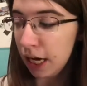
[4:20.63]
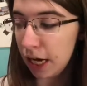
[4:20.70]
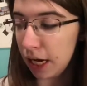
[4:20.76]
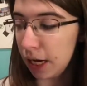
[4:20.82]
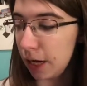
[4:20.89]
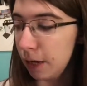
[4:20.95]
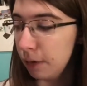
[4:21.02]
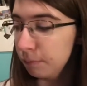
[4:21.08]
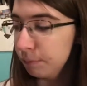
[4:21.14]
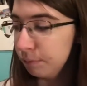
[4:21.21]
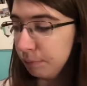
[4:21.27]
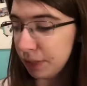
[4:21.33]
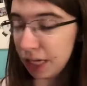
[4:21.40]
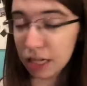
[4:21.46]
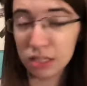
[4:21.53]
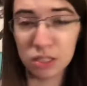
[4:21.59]

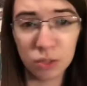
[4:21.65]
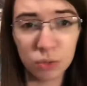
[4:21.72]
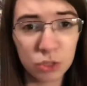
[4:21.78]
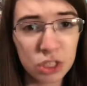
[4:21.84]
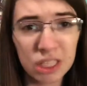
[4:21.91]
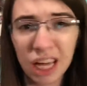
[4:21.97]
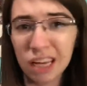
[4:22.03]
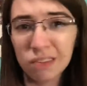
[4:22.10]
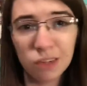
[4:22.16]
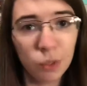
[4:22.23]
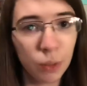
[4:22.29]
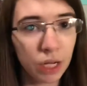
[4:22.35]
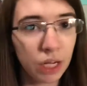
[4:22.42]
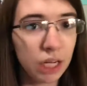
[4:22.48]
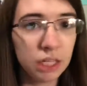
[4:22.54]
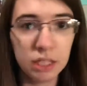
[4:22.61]
But yeah, so just kind of a
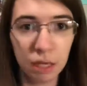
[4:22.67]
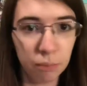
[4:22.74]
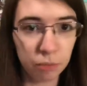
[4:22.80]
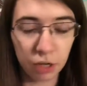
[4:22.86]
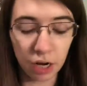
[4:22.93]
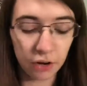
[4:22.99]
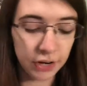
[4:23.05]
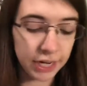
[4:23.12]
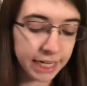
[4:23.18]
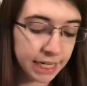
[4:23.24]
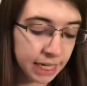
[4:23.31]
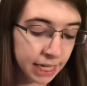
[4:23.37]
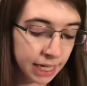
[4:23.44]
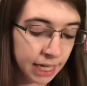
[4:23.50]
quick contemporary.